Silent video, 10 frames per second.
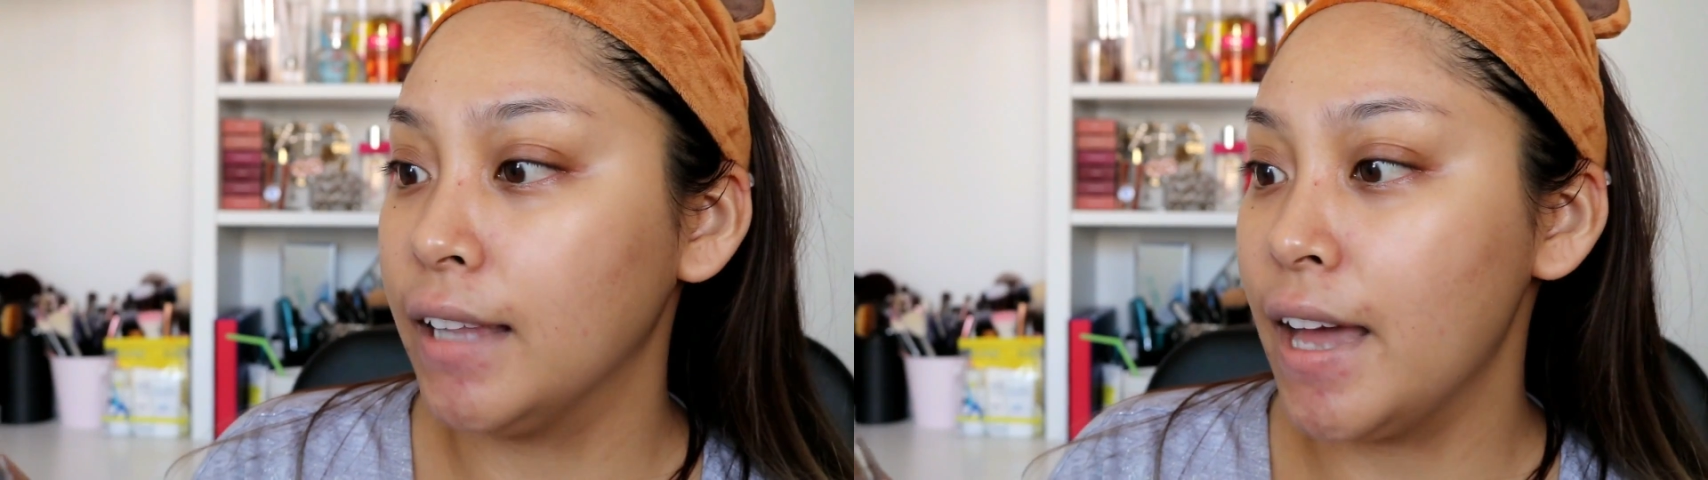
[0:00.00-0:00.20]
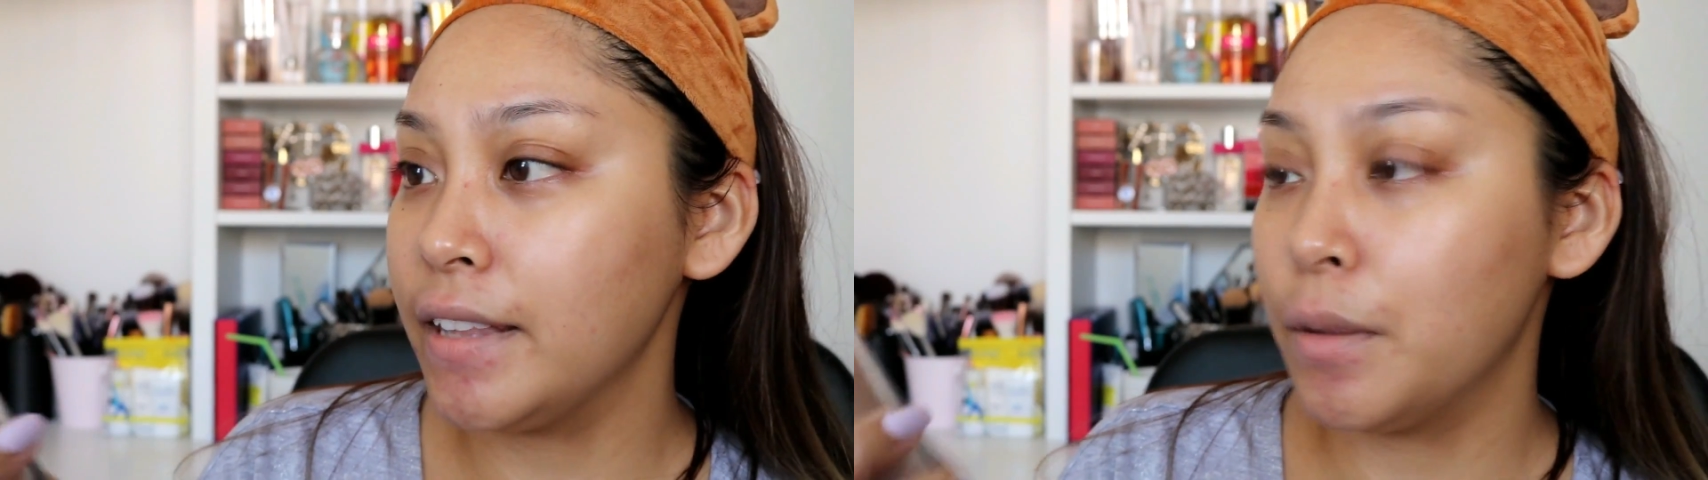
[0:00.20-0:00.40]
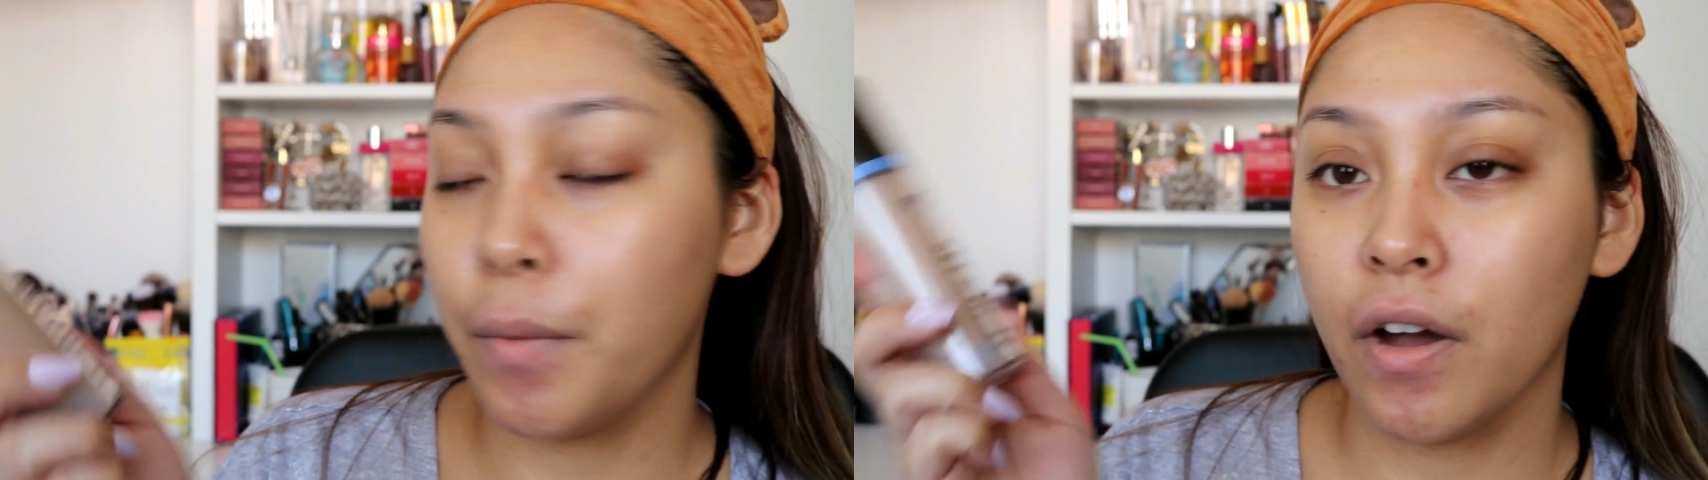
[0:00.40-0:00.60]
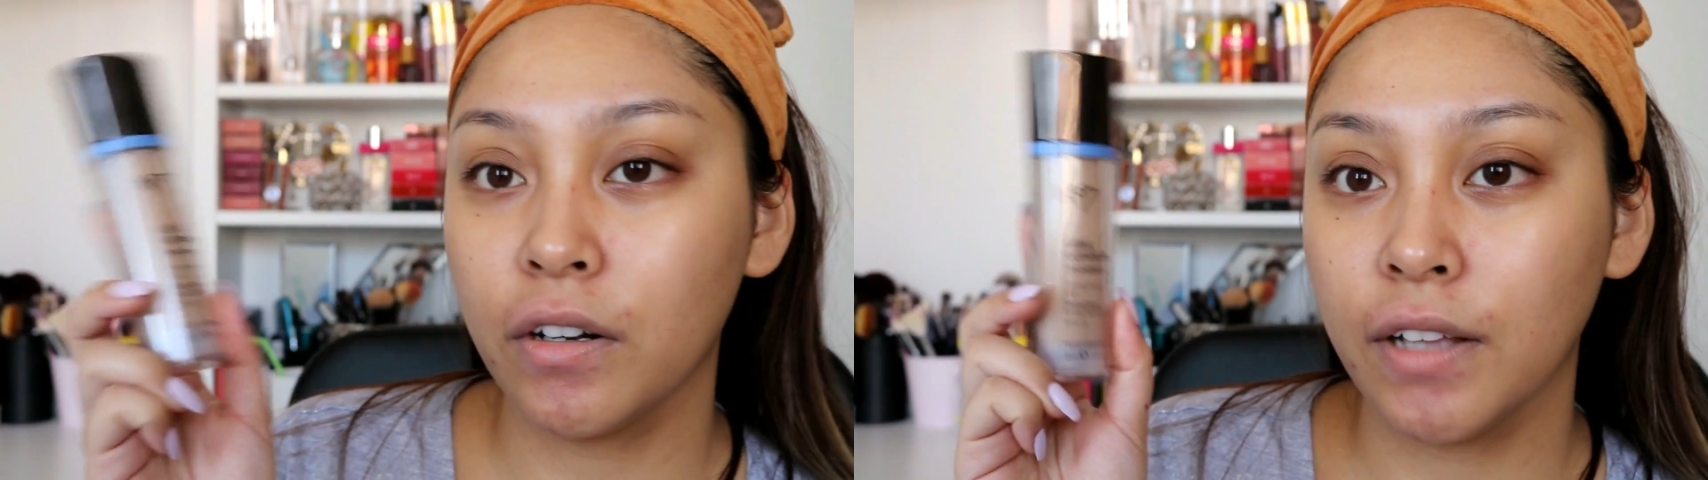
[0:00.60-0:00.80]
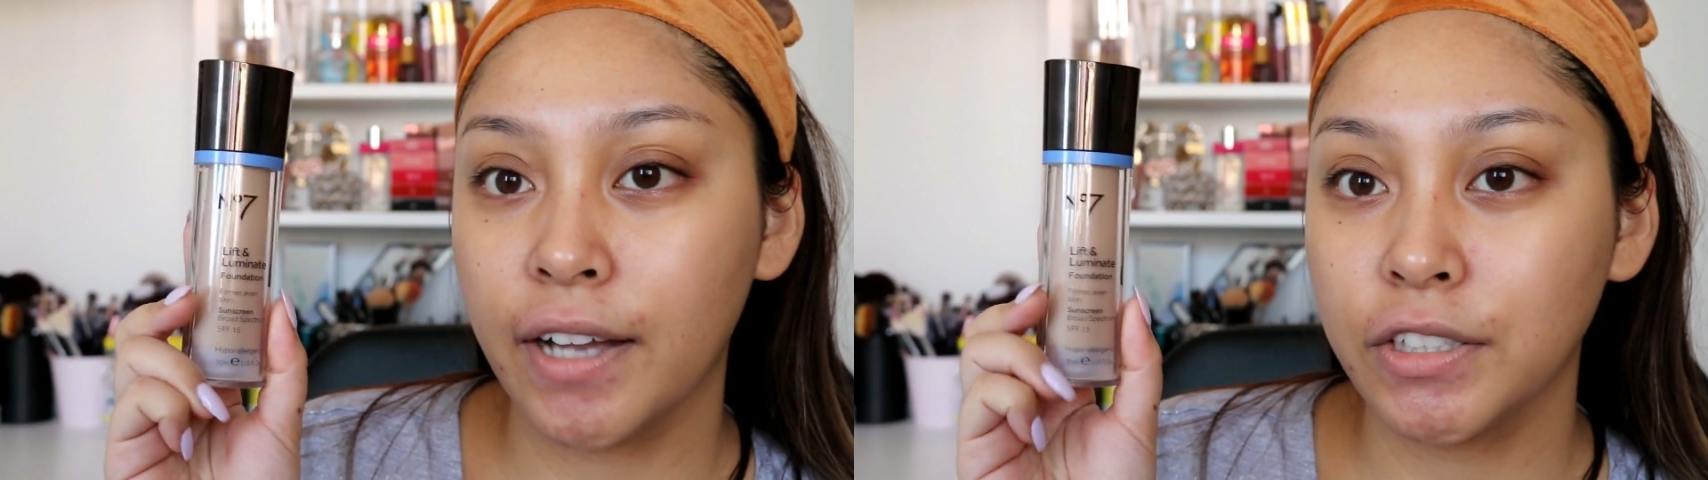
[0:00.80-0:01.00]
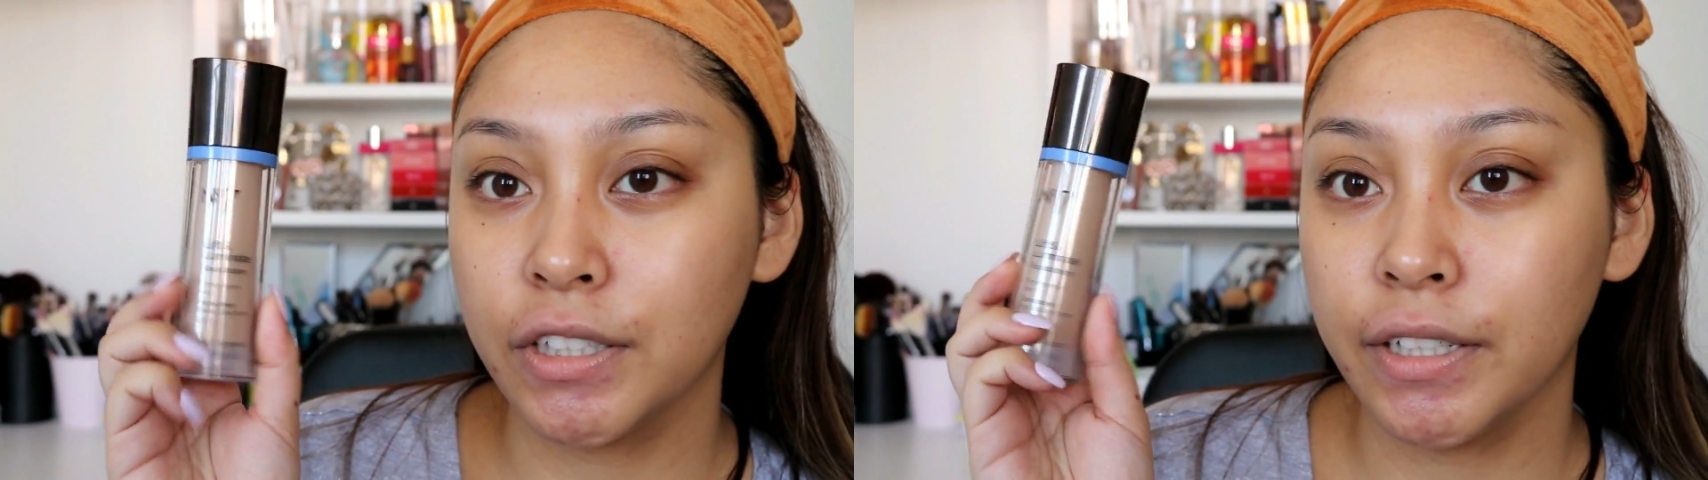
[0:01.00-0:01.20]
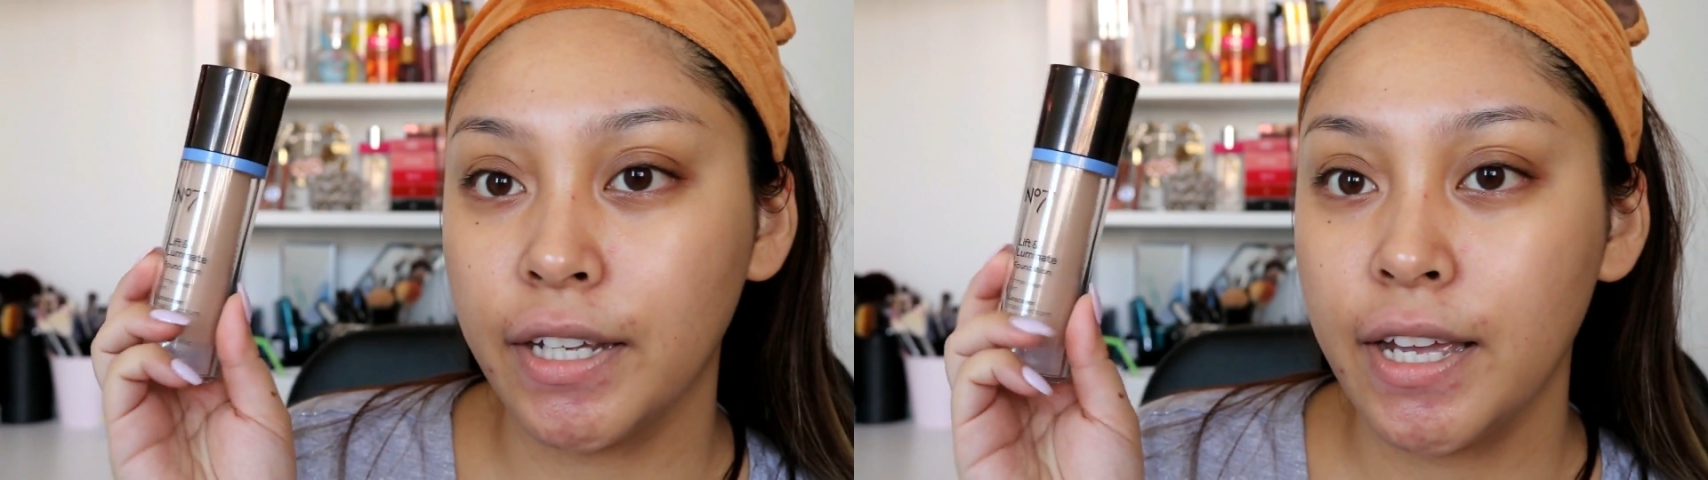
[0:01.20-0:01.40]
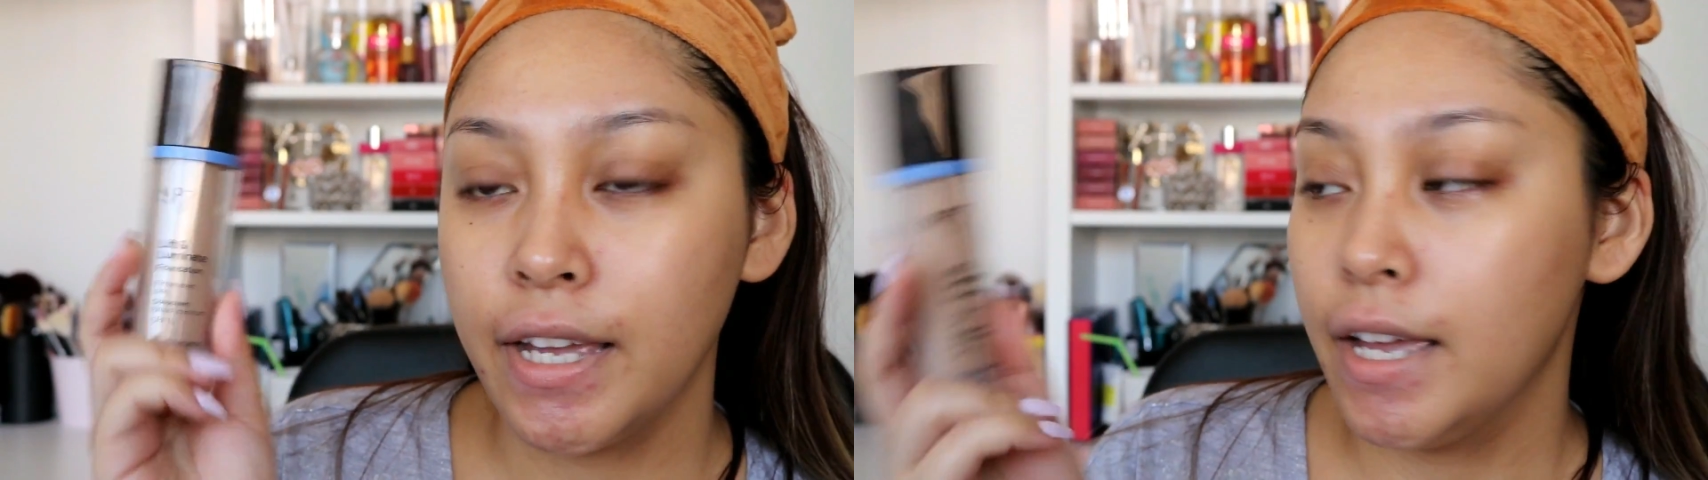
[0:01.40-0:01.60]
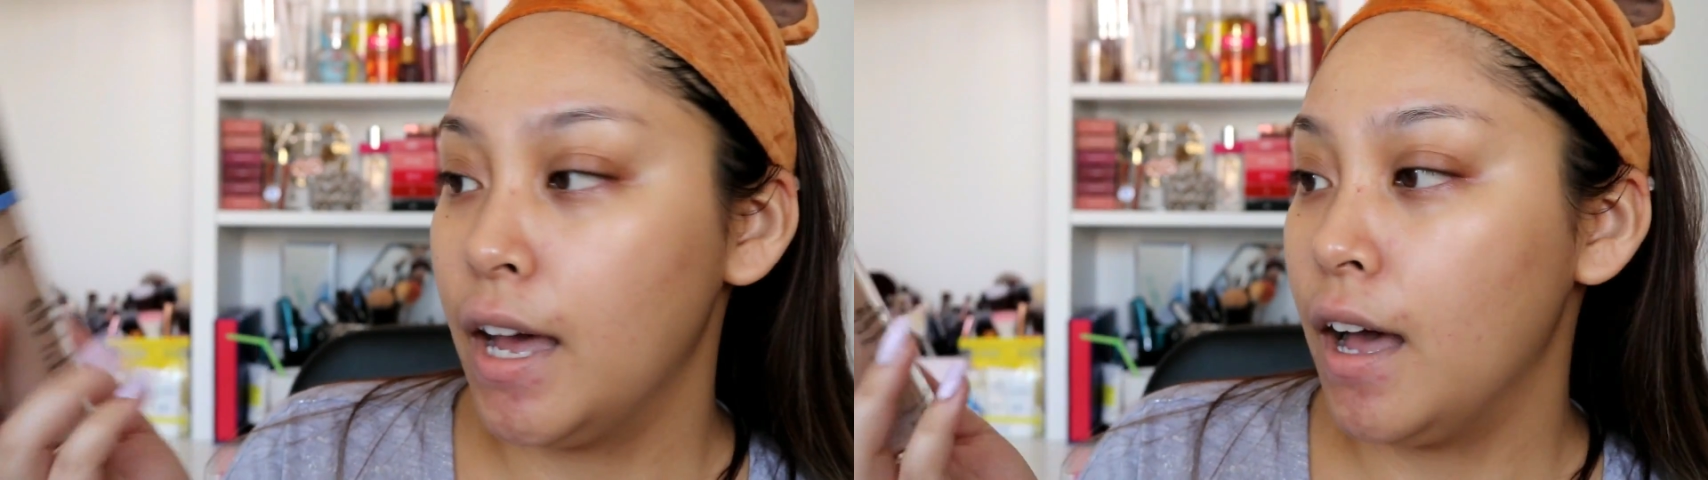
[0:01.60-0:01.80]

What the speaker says: I like the bottle actually.